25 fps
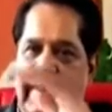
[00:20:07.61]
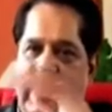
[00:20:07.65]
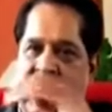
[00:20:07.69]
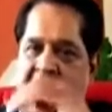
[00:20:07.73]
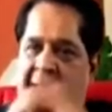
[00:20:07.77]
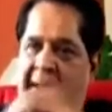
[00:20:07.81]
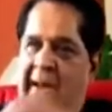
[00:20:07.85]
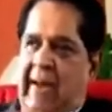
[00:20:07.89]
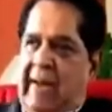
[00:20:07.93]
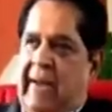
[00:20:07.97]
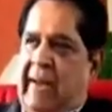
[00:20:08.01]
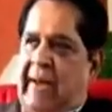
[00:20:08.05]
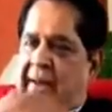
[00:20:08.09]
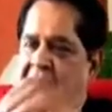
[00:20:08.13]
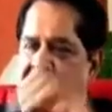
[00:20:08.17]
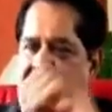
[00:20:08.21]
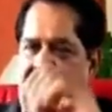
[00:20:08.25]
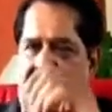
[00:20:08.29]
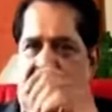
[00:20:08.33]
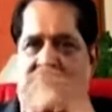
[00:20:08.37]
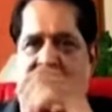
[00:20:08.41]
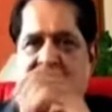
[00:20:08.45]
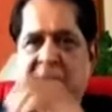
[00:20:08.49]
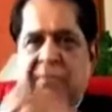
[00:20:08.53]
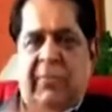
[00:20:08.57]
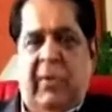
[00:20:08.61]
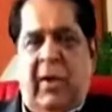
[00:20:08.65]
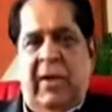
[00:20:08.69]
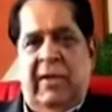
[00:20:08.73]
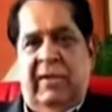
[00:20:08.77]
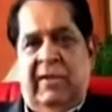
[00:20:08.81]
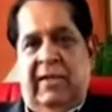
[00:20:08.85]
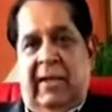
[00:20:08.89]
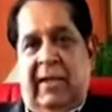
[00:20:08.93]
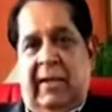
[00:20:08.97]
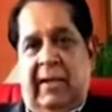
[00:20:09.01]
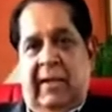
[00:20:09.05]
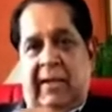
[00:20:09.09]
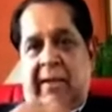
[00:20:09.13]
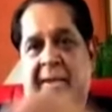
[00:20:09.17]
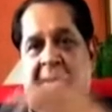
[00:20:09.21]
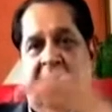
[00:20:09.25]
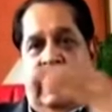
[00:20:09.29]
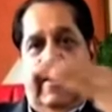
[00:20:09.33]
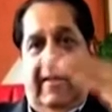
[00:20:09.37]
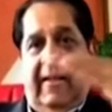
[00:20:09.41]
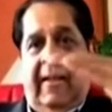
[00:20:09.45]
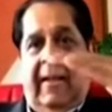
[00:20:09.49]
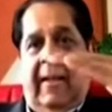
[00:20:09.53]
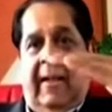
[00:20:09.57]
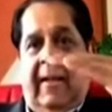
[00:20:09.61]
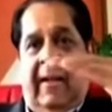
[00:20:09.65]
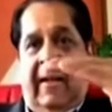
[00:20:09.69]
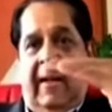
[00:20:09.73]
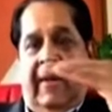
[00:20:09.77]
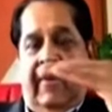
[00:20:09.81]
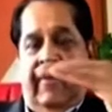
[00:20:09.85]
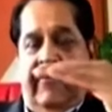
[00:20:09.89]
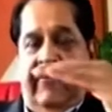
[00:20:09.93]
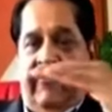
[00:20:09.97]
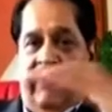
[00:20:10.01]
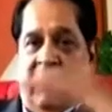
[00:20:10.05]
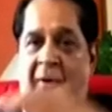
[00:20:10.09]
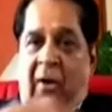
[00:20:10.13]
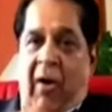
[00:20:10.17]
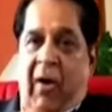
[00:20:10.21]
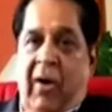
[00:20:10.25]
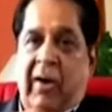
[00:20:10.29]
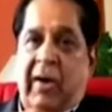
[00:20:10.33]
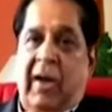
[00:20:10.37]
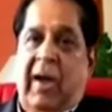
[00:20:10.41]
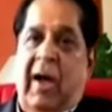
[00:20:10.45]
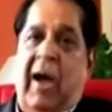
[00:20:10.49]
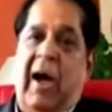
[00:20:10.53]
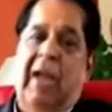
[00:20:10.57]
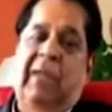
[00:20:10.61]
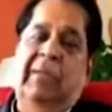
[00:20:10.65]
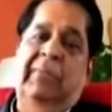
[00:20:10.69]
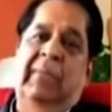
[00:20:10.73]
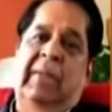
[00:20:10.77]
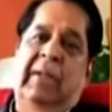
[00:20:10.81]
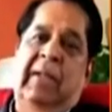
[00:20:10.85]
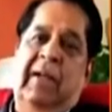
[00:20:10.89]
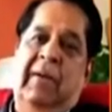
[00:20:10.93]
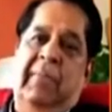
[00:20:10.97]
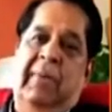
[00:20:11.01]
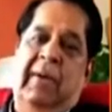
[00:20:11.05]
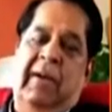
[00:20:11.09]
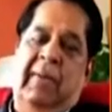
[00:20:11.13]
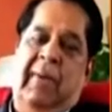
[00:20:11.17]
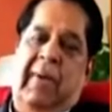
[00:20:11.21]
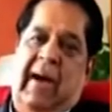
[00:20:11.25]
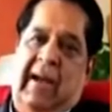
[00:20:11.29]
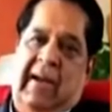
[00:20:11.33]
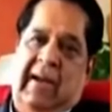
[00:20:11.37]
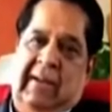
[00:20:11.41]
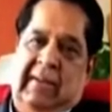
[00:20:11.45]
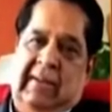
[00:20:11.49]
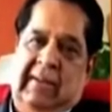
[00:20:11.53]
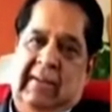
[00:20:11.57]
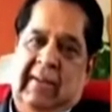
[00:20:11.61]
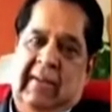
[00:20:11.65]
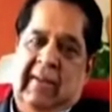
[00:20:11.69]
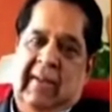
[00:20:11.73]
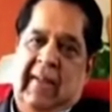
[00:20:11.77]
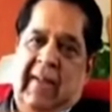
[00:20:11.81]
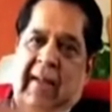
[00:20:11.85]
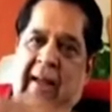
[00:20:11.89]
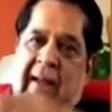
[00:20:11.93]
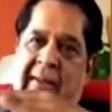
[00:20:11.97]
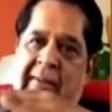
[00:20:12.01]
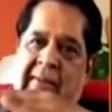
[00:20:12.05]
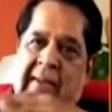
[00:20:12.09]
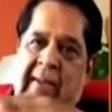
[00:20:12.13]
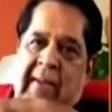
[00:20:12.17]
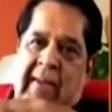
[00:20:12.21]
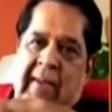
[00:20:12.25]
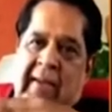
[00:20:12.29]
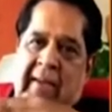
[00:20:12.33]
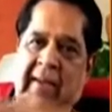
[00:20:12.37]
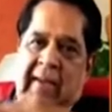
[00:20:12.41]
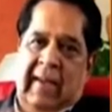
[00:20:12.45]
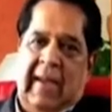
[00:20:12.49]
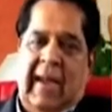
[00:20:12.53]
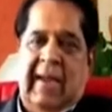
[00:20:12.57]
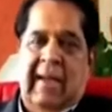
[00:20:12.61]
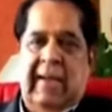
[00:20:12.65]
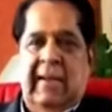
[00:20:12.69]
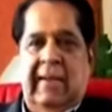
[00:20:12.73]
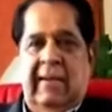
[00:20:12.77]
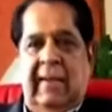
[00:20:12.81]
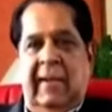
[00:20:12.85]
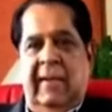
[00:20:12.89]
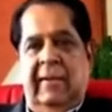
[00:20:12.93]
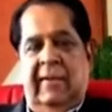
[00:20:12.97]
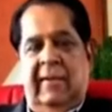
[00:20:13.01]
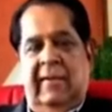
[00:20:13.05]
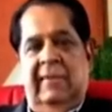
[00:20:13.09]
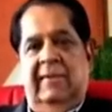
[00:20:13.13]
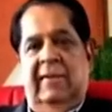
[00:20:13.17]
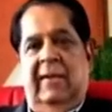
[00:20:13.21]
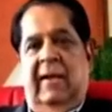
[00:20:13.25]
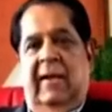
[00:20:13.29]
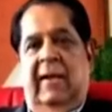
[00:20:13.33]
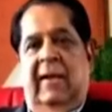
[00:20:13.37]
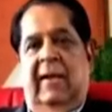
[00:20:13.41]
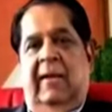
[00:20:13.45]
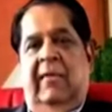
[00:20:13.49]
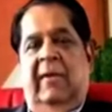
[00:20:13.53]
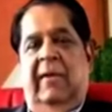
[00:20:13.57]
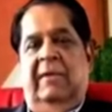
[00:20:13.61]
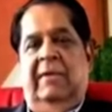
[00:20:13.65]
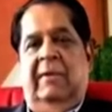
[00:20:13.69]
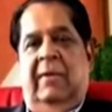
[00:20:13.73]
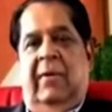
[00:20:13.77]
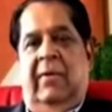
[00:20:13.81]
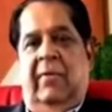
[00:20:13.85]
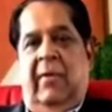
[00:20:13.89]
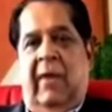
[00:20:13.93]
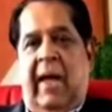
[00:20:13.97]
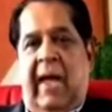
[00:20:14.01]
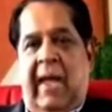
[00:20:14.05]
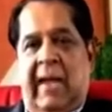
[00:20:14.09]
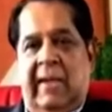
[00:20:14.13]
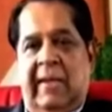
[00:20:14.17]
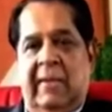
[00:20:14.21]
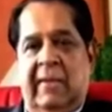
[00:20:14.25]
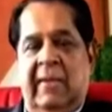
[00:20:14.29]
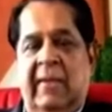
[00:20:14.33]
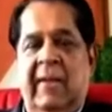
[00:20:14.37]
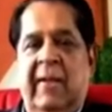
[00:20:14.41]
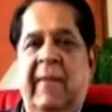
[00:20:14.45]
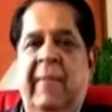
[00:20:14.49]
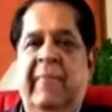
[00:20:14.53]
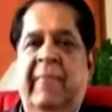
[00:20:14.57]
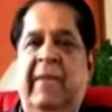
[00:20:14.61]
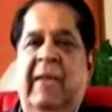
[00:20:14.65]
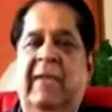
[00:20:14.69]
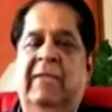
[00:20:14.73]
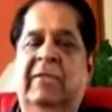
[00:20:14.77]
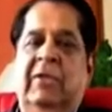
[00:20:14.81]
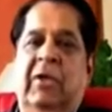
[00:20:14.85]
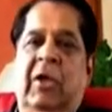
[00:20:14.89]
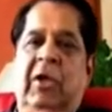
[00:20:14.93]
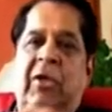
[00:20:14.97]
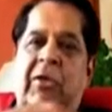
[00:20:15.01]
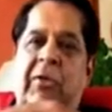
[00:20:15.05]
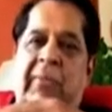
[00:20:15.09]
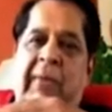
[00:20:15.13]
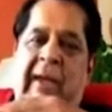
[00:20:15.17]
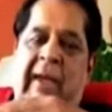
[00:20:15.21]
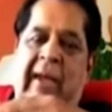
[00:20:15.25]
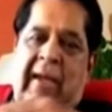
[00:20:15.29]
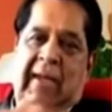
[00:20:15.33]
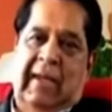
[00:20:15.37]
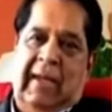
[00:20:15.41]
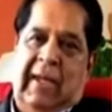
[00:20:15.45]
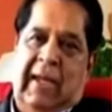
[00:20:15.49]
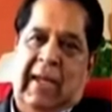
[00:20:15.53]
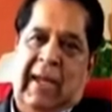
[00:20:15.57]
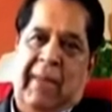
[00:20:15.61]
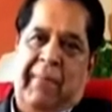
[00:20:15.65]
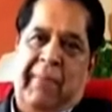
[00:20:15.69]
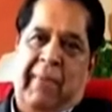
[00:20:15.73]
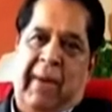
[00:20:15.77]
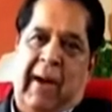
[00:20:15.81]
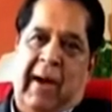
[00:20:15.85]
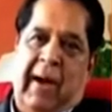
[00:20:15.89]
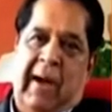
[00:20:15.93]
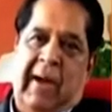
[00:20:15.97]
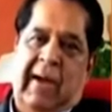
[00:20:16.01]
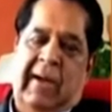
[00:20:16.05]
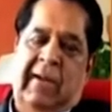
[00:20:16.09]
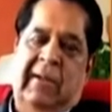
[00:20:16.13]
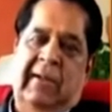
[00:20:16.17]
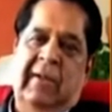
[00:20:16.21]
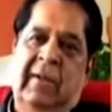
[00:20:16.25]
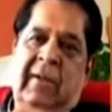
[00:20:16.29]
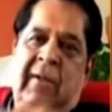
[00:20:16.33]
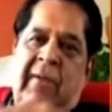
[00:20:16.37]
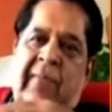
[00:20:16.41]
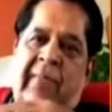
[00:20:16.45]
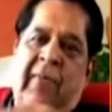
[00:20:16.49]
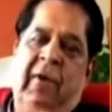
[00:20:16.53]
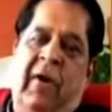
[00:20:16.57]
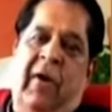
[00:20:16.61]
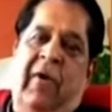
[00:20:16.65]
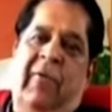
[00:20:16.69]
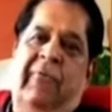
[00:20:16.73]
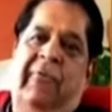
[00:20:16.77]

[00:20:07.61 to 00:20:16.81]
And the last point here, for Atma Nirbhar Bharat, I think getting the interest rate equation right is going to be a key part of